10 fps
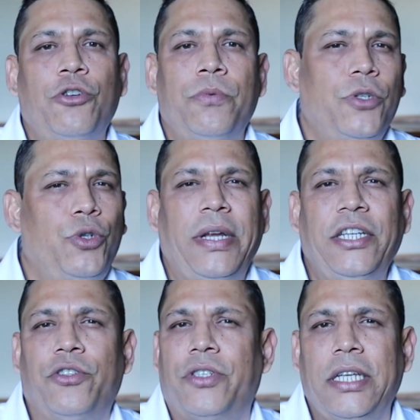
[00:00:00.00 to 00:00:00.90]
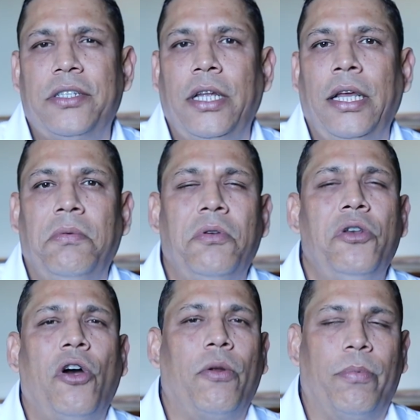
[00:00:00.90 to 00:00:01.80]
groups 20 to 60,
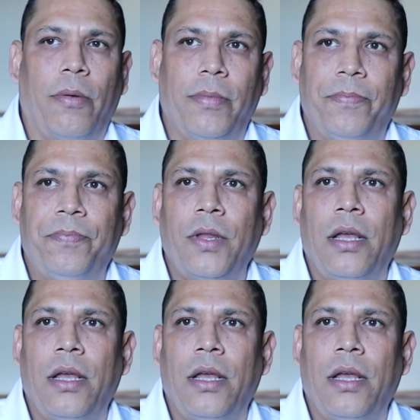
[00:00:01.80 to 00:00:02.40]
not a problem.